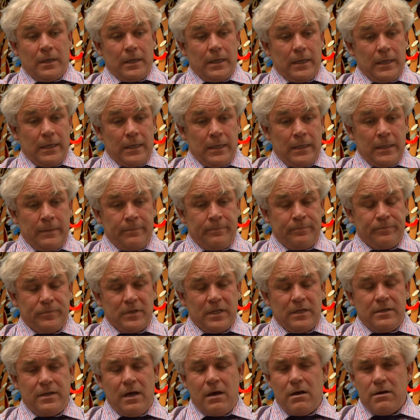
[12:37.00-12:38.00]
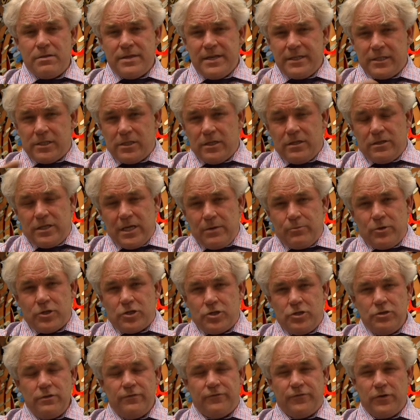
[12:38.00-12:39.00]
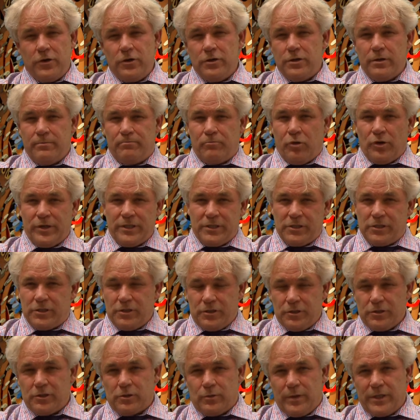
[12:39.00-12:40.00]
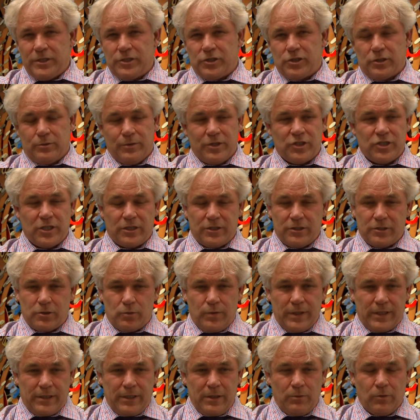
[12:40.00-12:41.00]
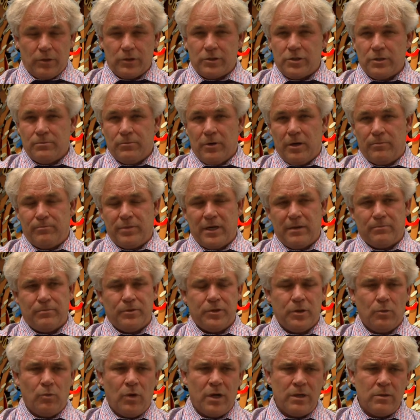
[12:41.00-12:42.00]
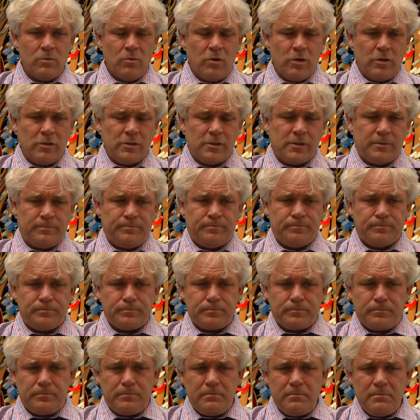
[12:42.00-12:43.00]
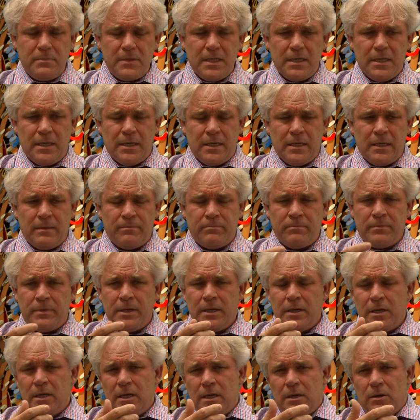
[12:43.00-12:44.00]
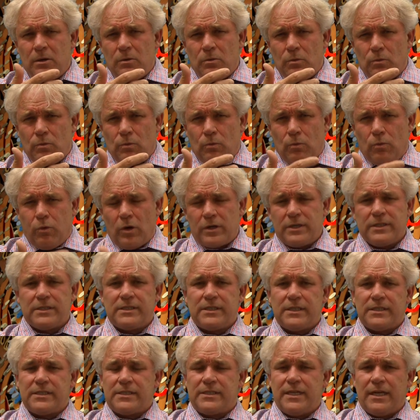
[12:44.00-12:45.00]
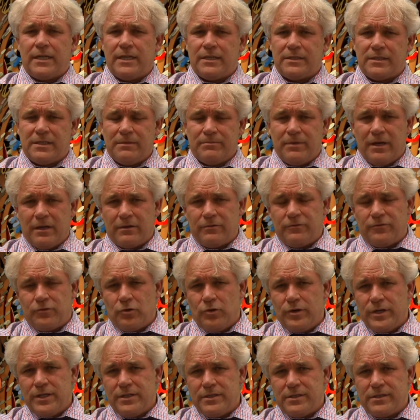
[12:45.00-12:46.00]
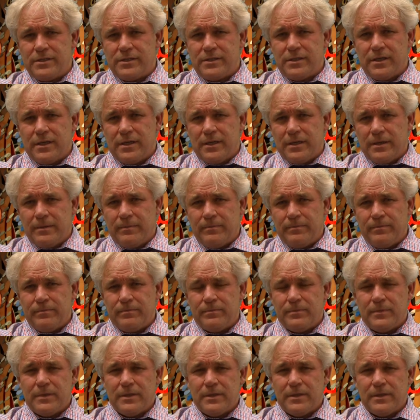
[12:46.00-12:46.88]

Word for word: Um, now, there were two further points to this question which I just quickly want to mop up. The one was um, what does this tell us about Freud's um,